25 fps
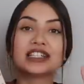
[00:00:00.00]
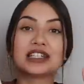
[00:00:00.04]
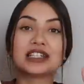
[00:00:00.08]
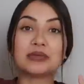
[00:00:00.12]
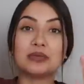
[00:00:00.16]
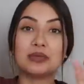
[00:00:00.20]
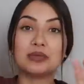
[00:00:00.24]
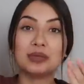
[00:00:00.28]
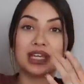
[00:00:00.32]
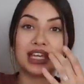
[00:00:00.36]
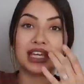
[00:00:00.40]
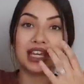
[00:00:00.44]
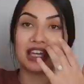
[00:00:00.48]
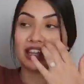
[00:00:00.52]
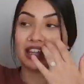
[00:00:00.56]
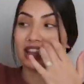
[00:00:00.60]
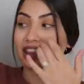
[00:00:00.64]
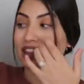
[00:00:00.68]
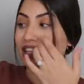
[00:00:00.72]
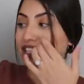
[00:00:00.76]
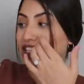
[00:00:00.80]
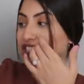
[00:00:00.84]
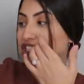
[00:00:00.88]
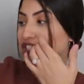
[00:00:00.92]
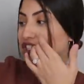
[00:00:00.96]
To me,
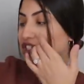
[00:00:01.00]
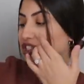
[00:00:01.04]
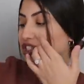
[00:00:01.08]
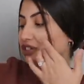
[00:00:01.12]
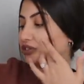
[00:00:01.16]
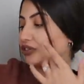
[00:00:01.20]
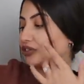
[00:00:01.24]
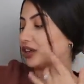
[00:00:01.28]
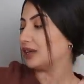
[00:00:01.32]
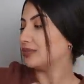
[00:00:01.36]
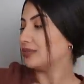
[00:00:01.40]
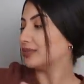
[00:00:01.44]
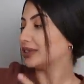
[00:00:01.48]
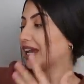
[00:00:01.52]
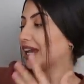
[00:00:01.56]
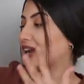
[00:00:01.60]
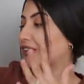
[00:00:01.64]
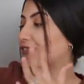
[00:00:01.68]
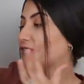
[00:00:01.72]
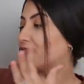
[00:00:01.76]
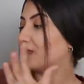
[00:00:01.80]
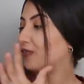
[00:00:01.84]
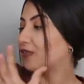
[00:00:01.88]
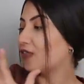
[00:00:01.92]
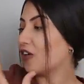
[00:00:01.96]
this just screams like
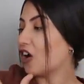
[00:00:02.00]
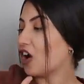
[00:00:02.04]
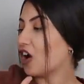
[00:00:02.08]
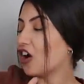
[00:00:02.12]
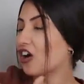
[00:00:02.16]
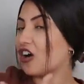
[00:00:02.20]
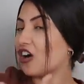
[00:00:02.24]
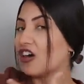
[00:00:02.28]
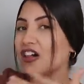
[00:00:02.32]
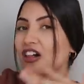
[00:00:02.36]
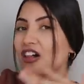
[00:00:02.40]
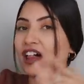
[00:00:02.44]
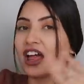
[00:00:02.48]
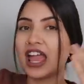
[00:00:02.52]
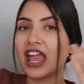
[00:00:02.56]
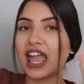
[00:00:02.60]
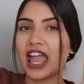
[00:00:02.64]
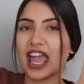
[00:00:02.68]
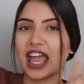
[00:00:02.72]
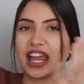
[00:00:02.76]
fall,